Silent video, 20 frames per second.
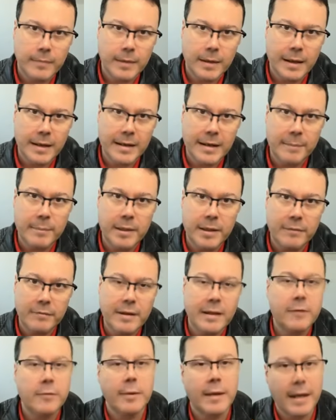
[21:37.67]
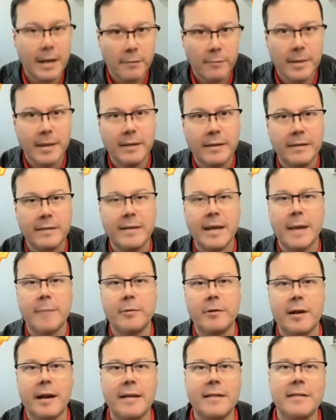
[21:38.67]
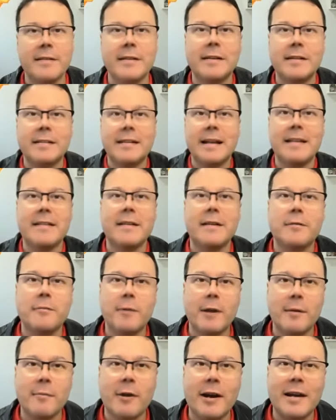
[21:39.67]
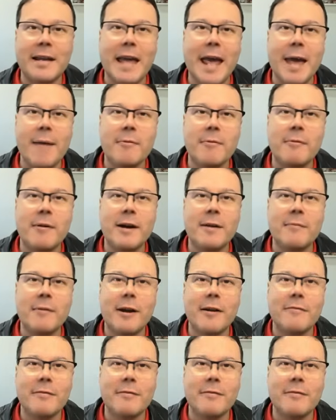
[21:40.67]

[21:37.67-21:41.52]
And I believe that we can win this game on the next turn. That's it, 1 more game, 1 more